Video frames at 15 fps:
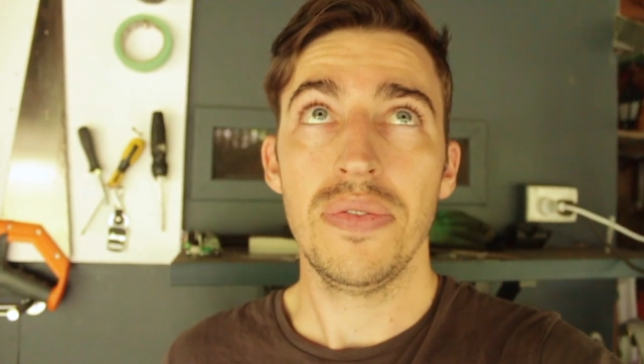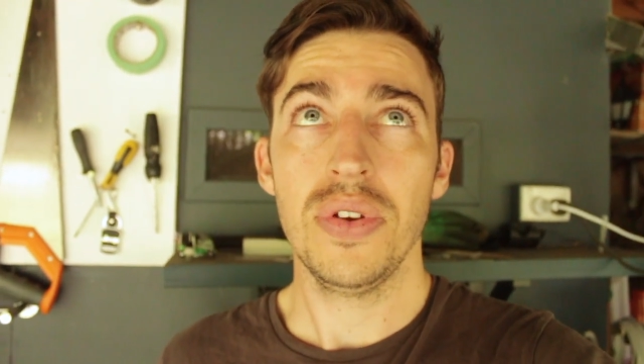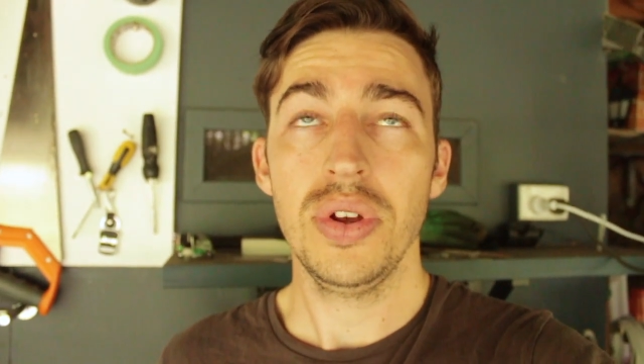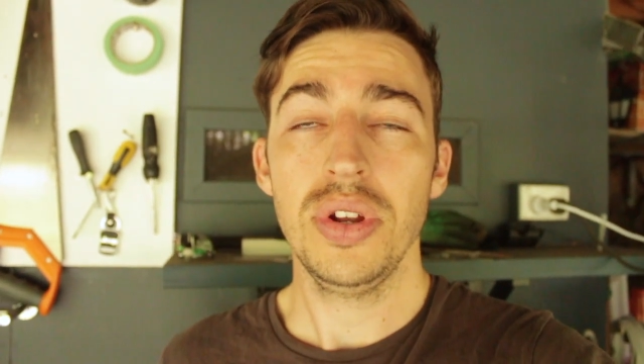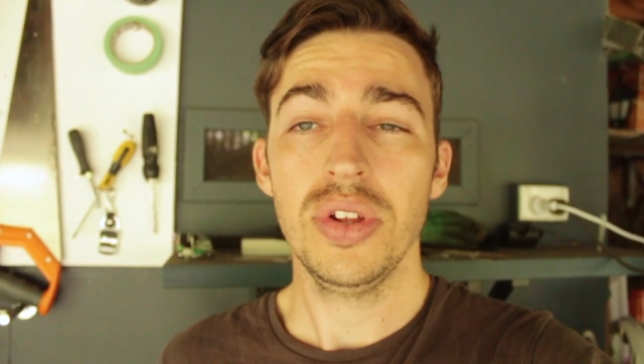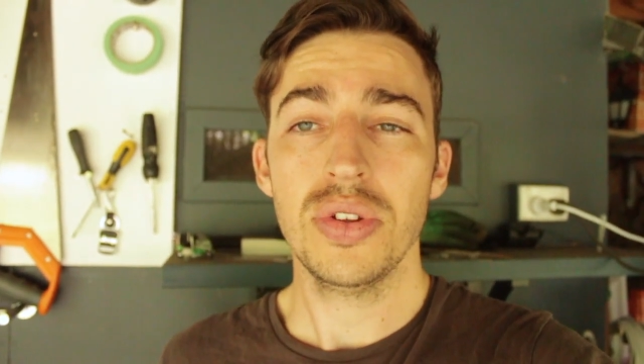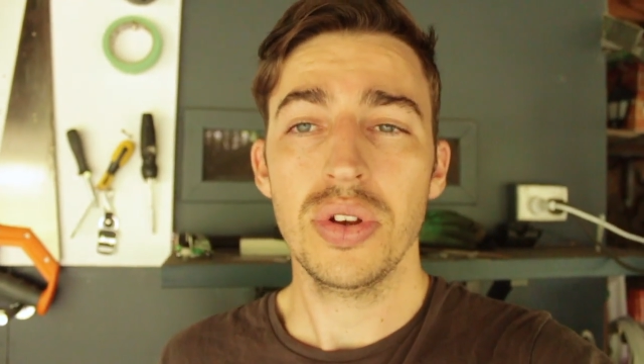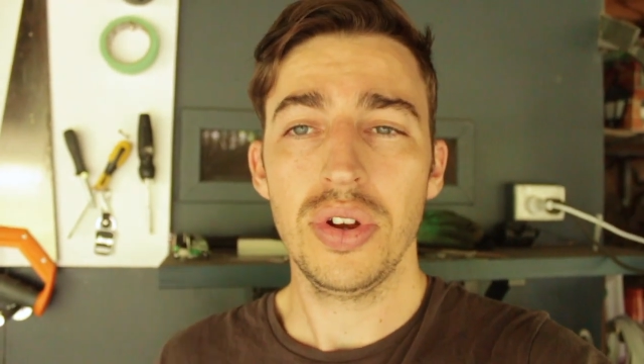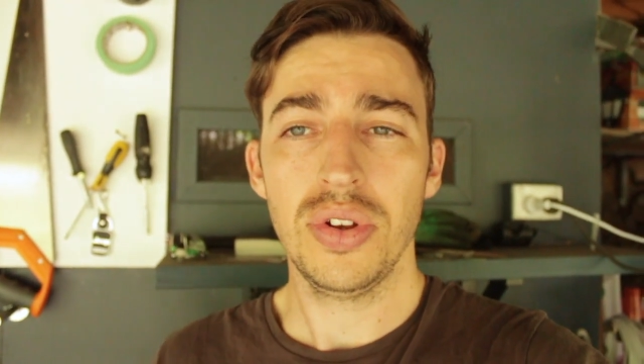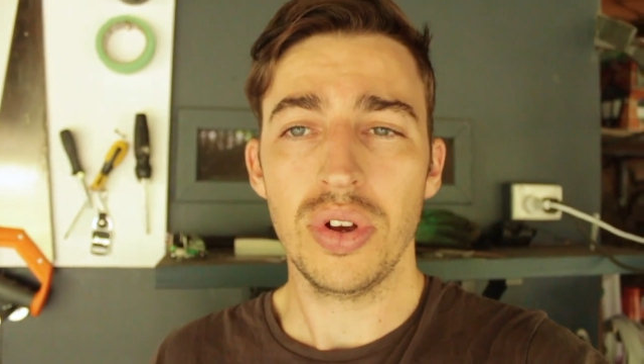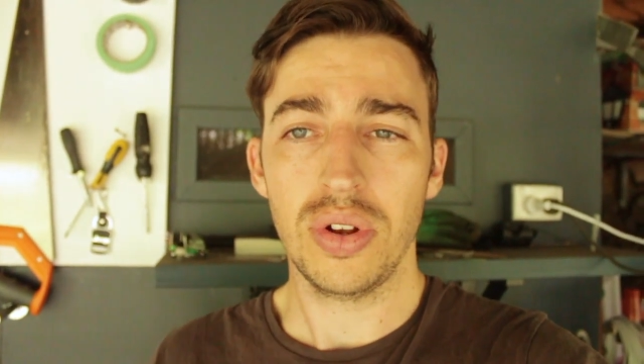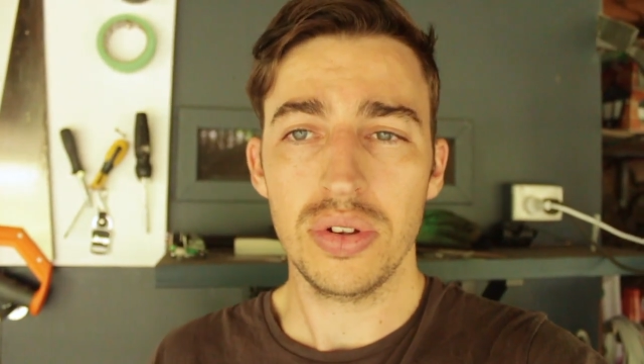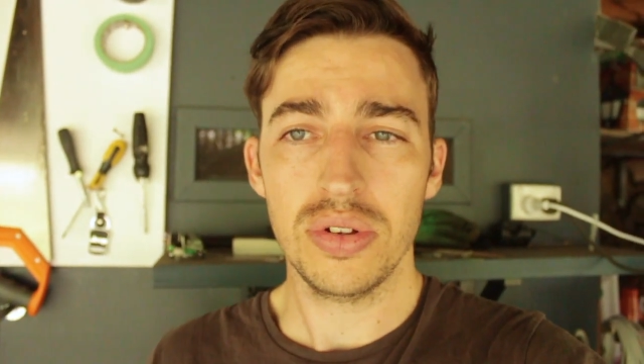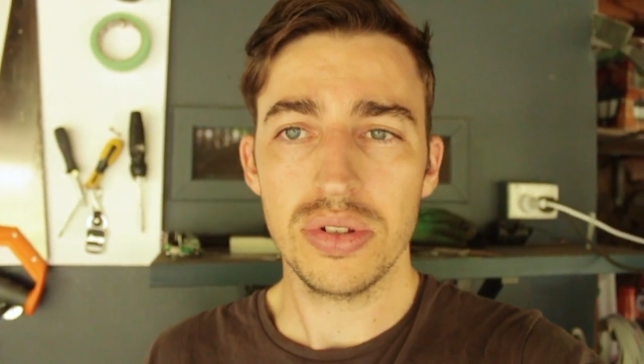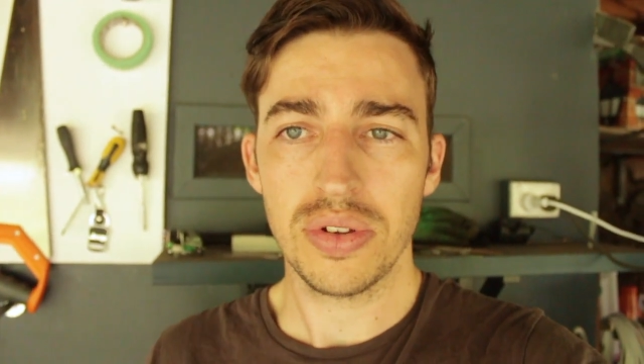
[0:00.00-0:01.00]

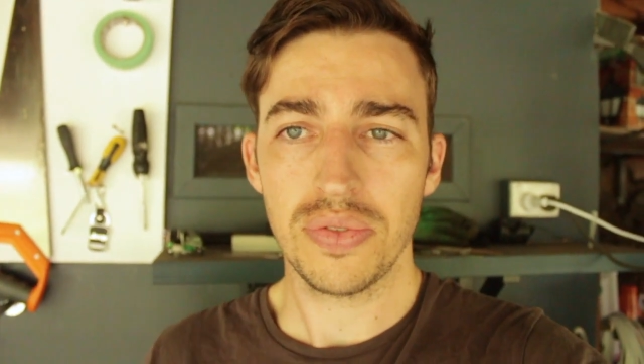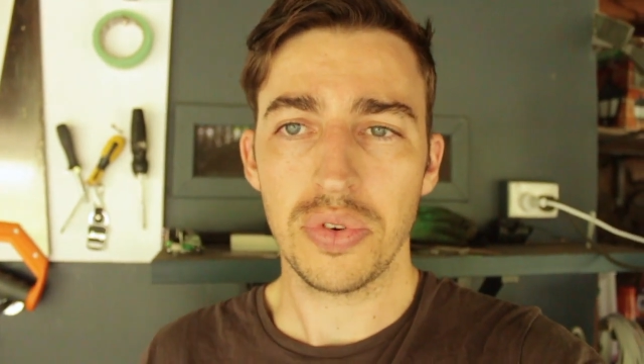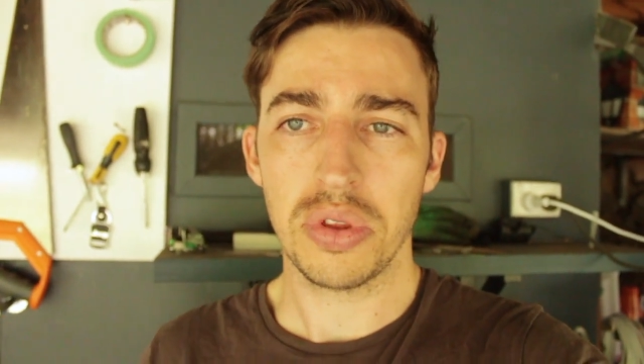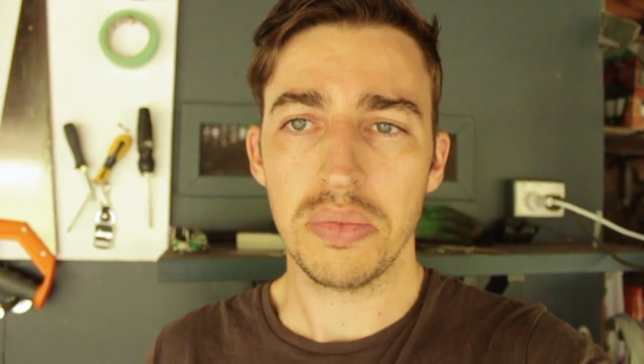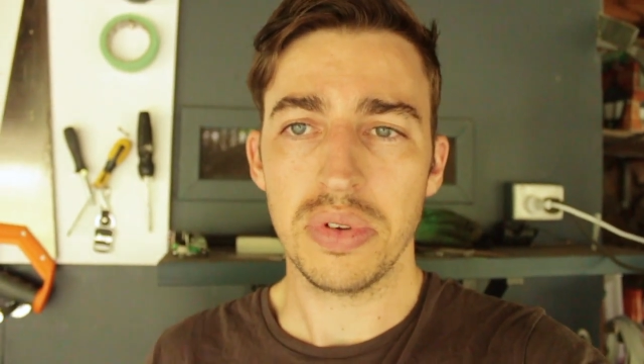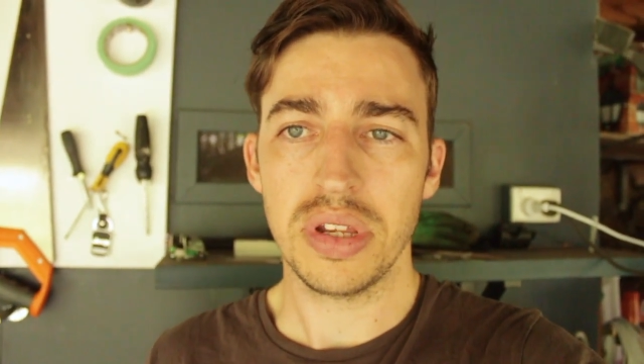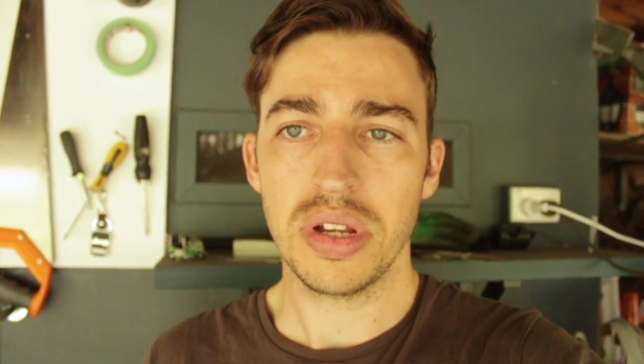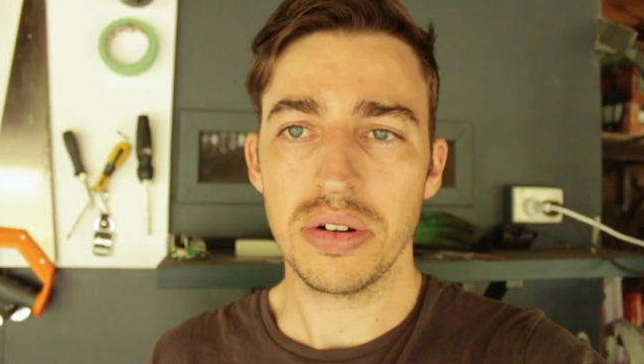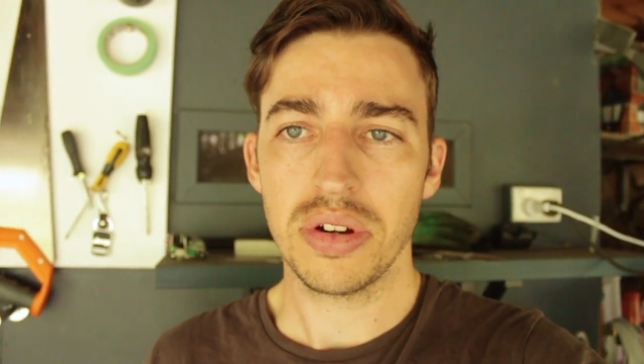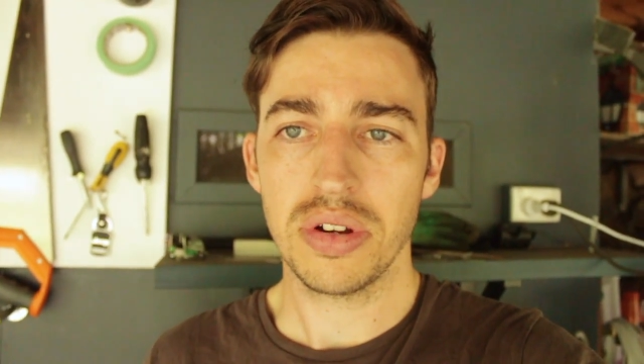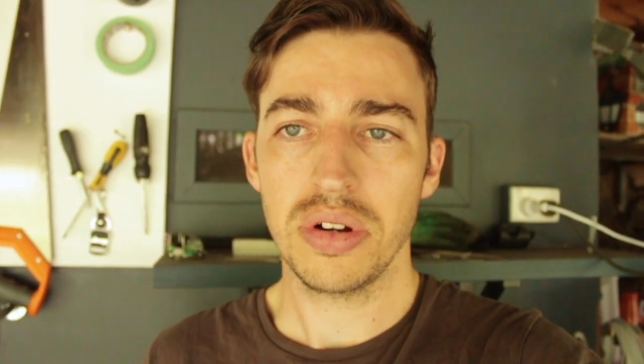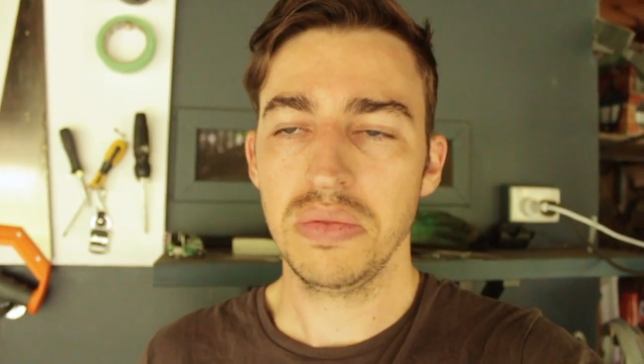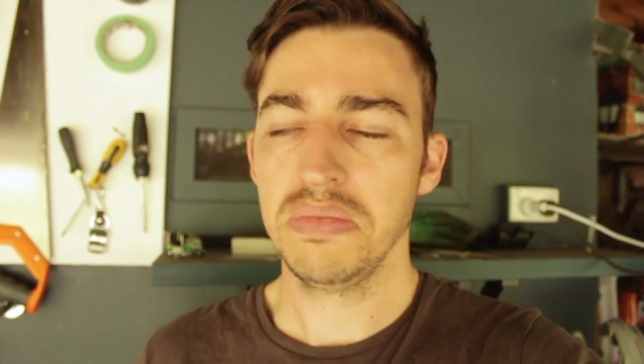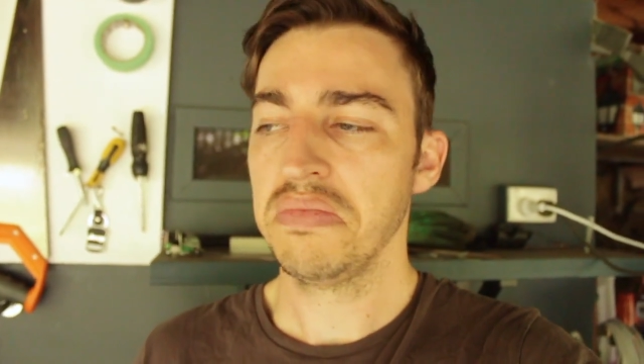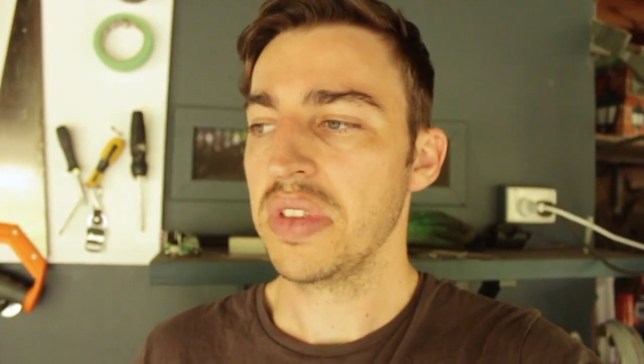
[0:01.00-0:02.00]
$32 for the
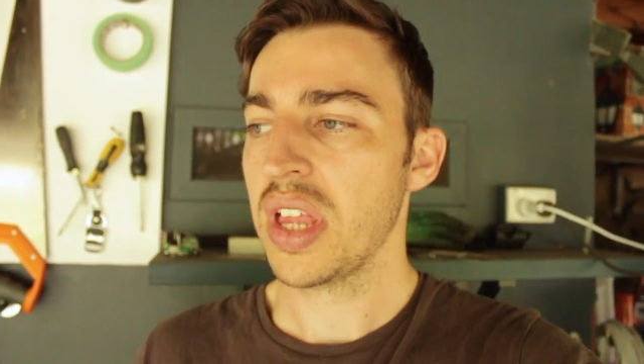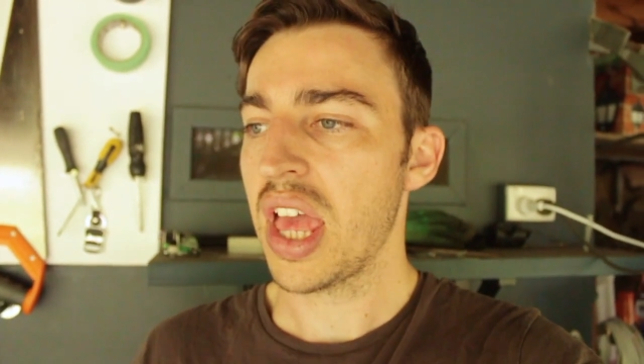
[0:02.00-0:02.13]
material,